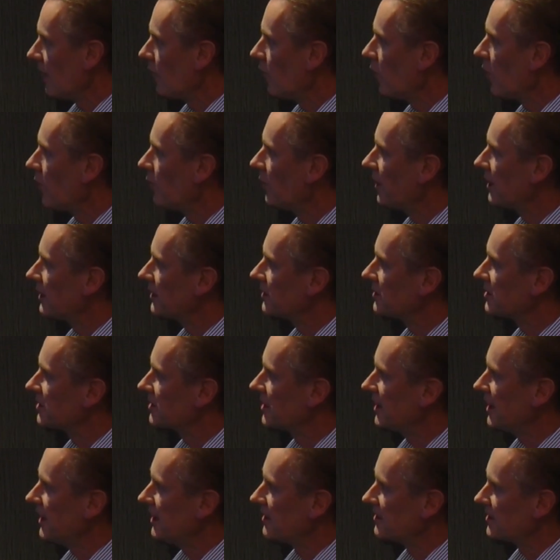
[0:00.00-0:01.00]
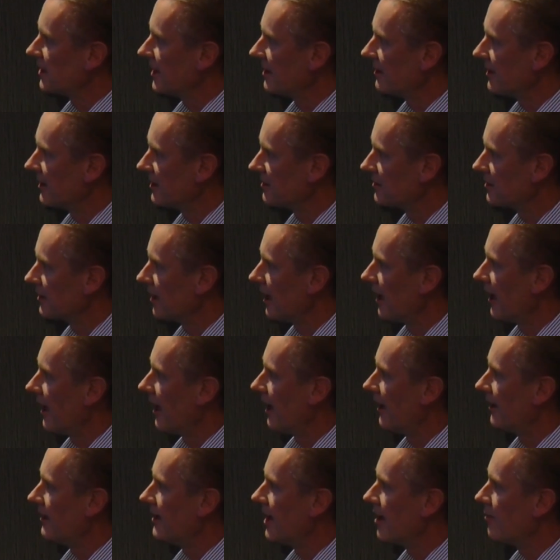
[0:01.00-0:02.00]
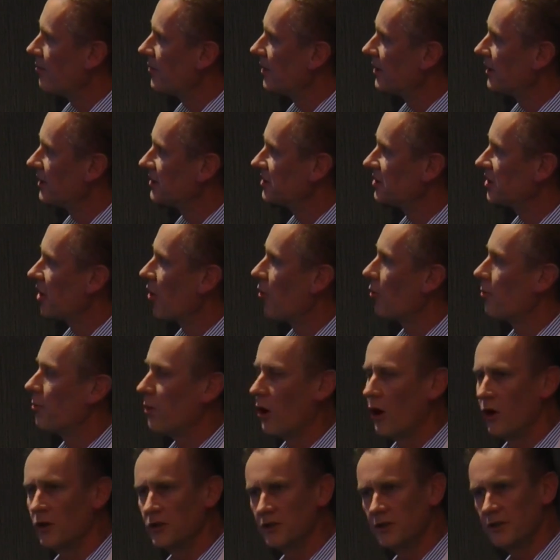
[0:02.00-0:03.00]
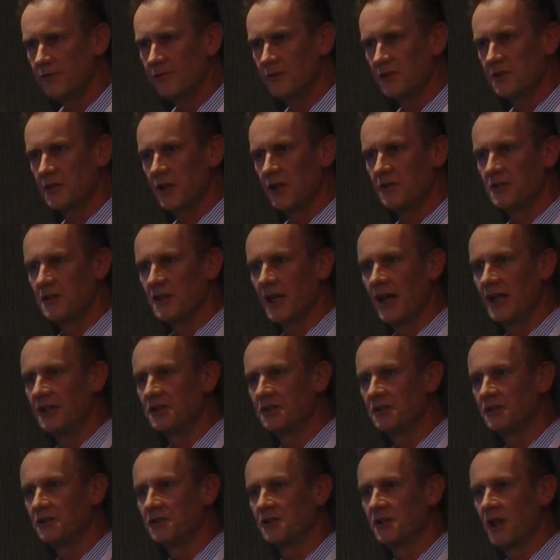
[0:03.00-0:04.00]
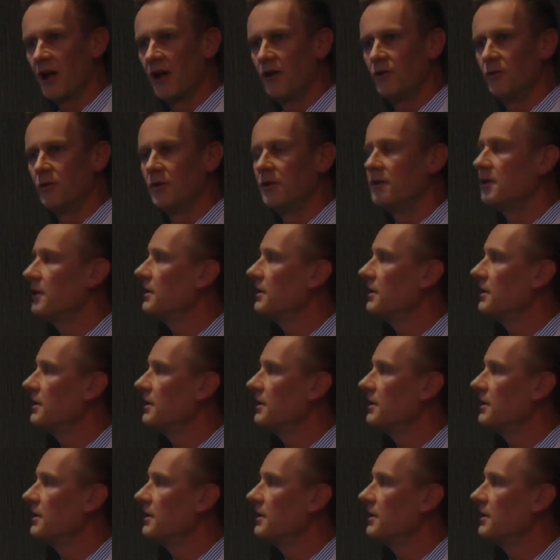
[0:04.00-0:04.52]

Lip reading: What we can see is that there's a number that show a positive association, so